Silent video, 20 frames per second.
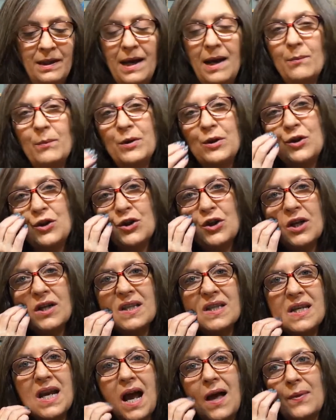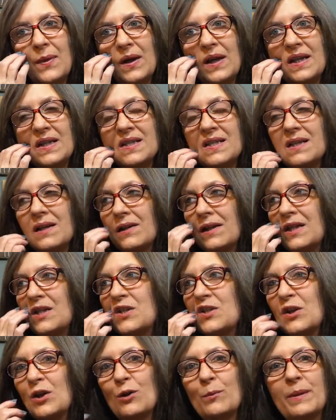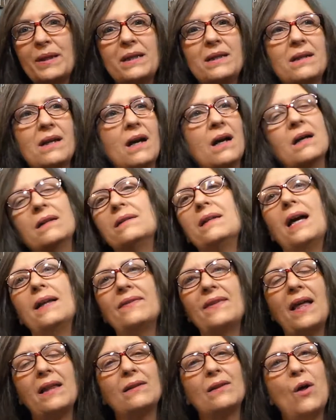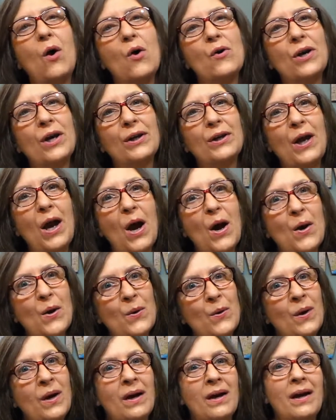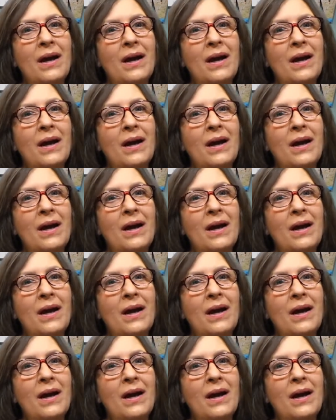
and we just had the Kentucky Derby not that long ago,